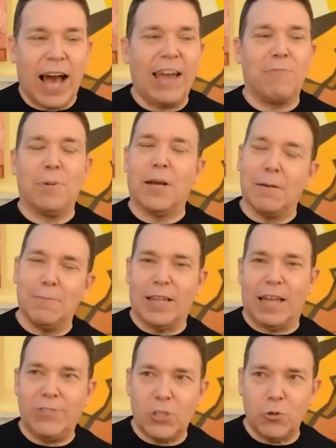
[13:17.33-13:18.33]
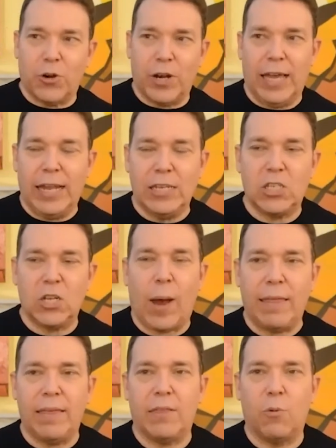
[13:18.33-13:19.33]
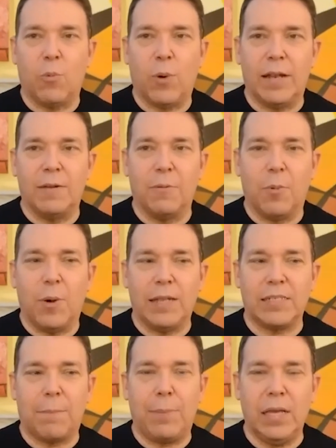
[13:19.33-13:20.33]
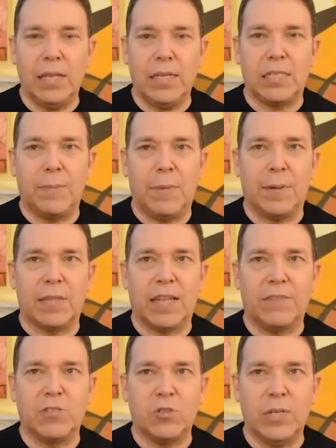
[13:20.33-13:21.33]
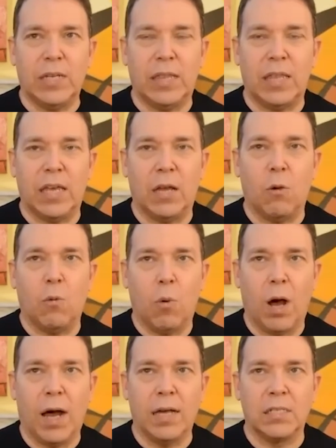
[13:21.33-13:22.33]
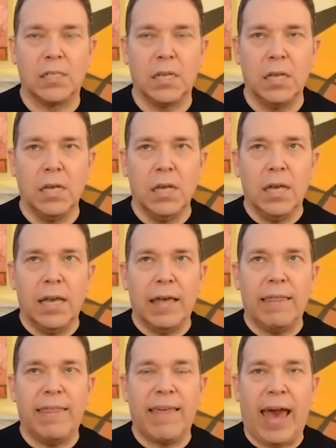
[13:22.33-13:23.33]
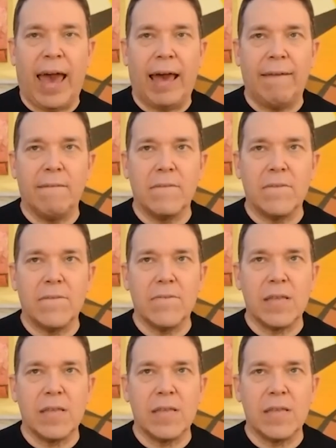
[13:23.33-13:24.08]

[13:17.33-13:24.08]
I have become a life historian, and so I think that what what is appealing to me about the life storying thing was that